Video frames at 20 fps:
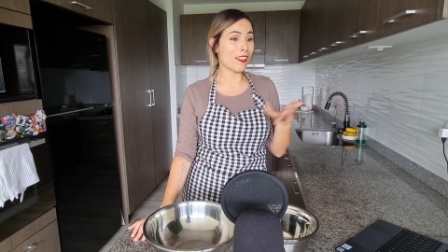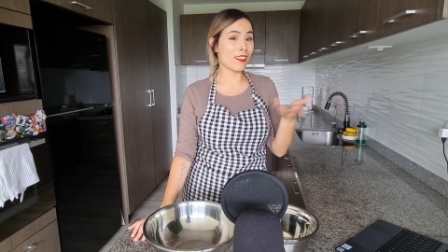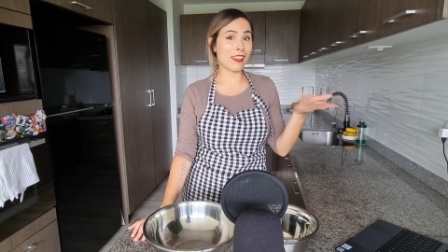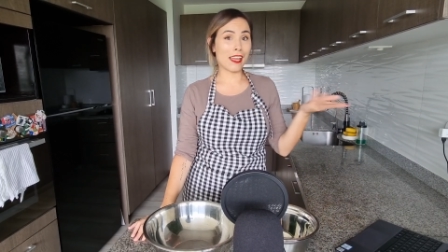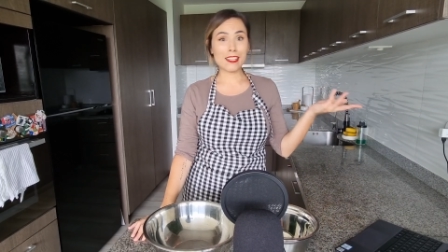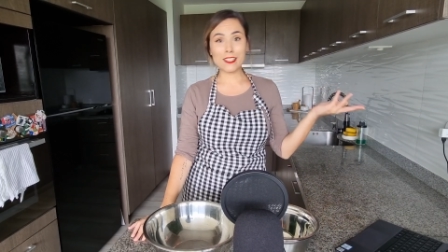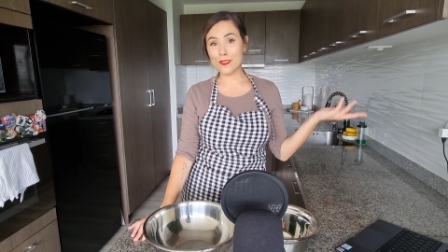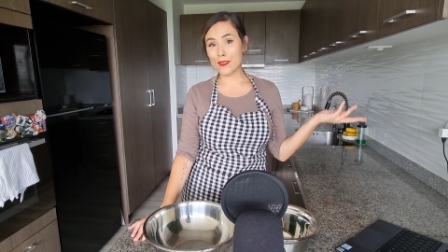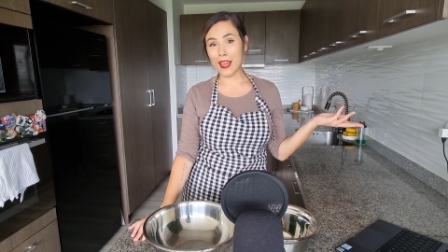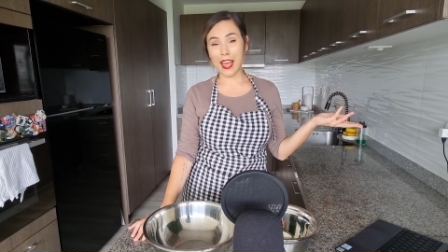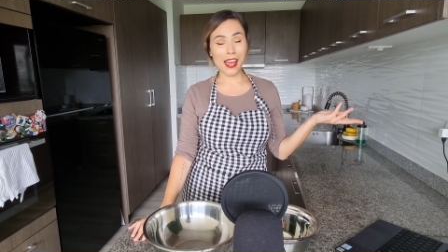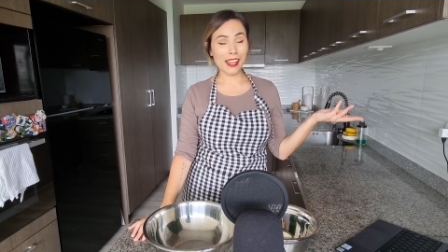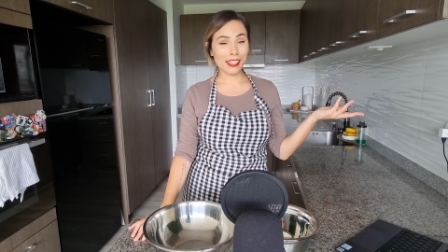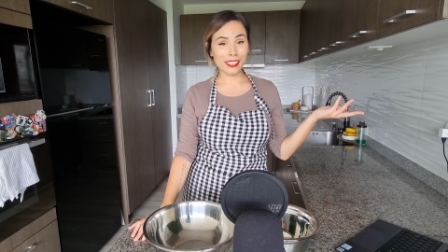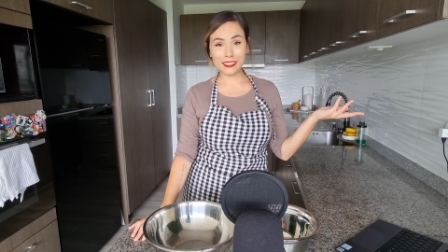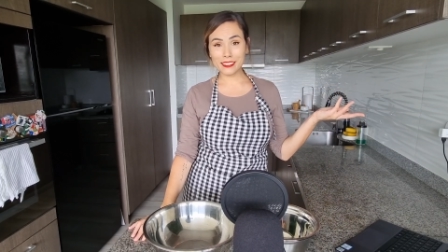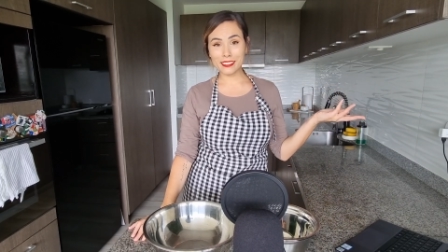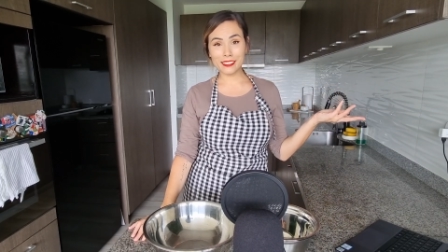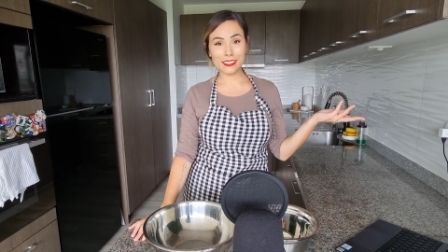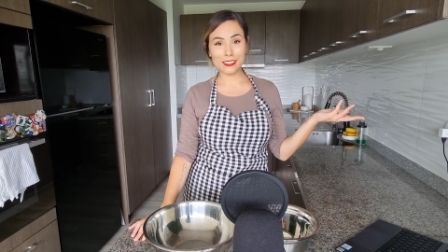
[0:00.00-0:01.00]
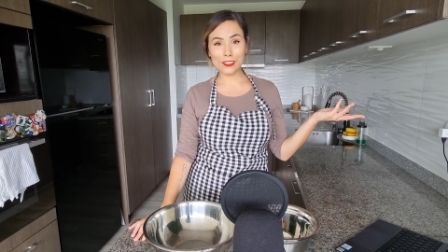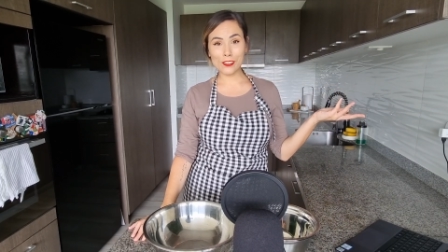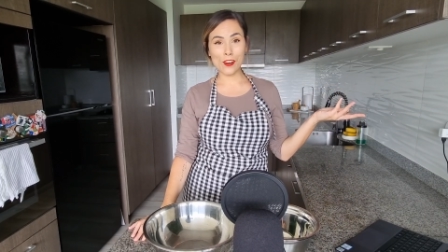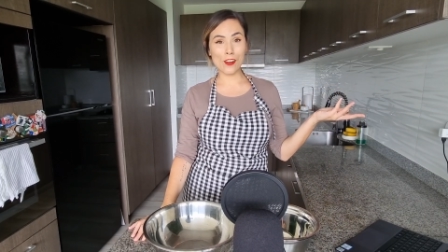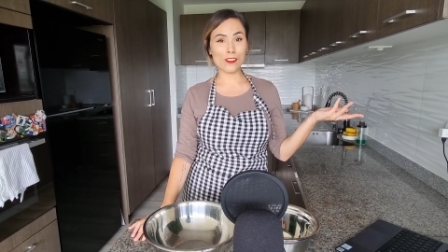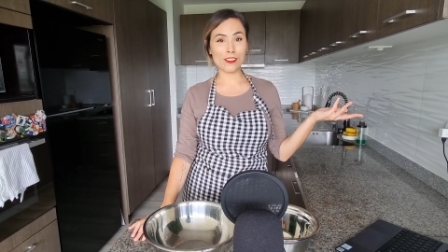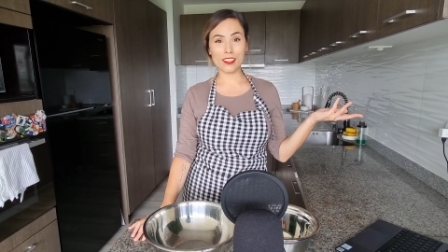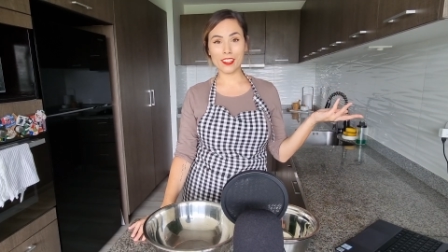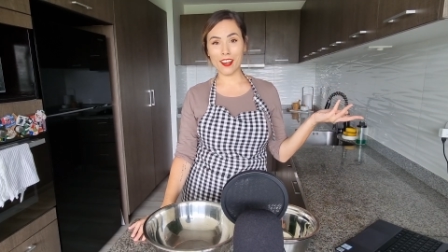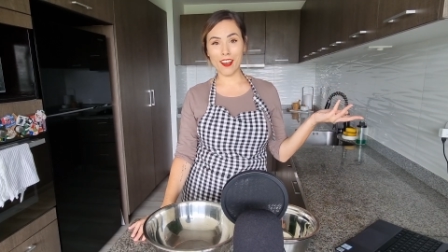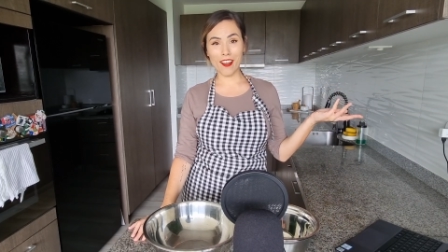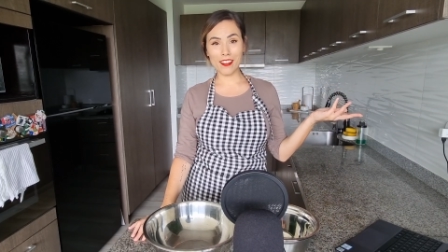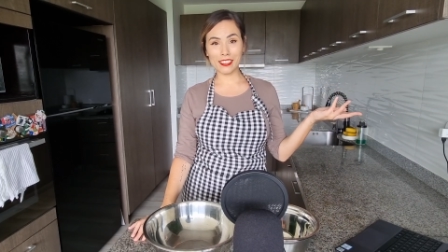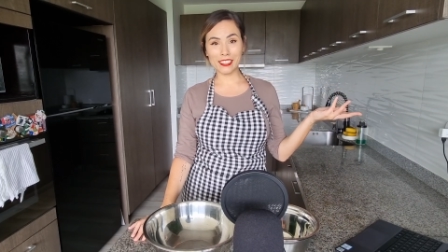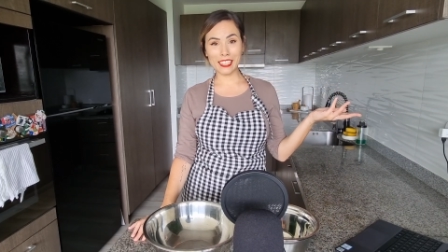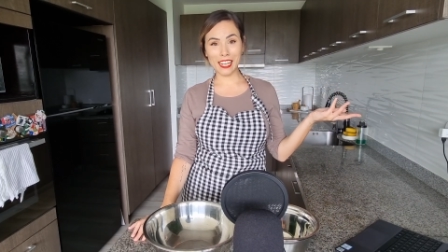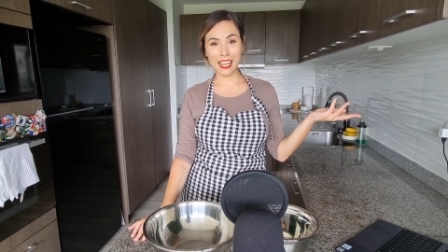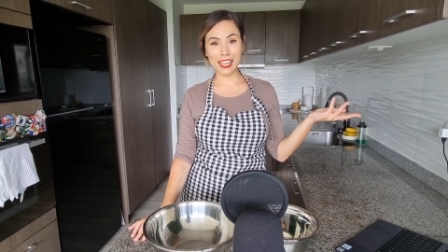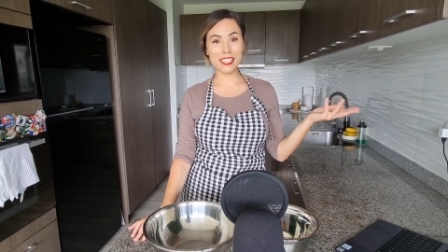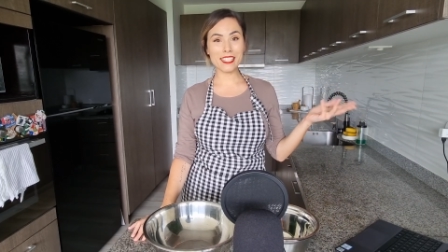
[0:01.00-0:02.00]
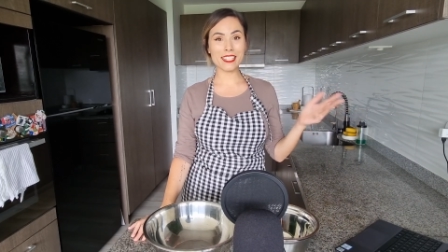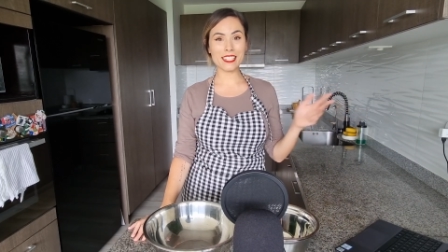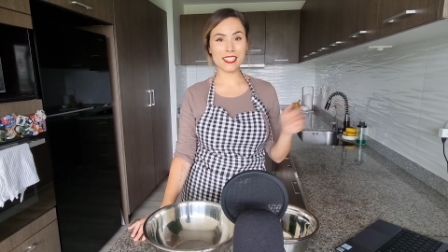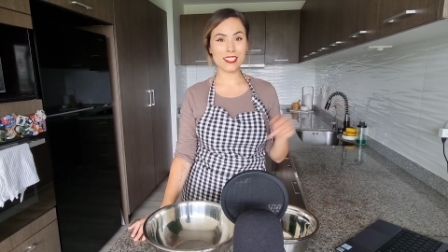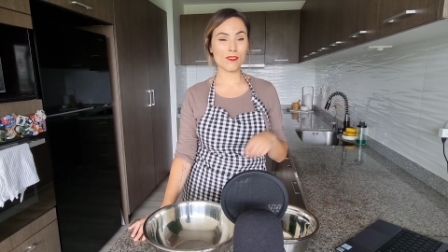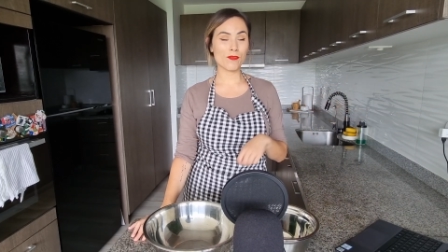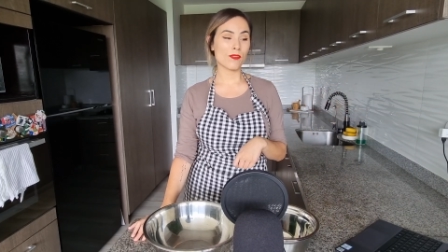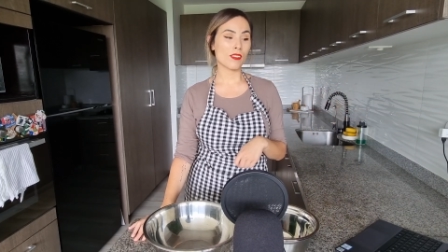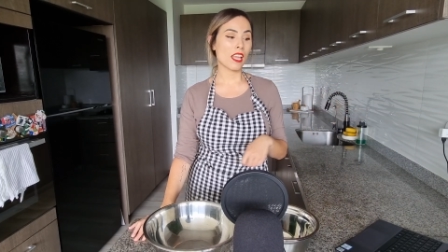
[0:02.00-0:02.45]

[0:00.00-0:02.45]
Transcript: that's what I like to do over the holidays.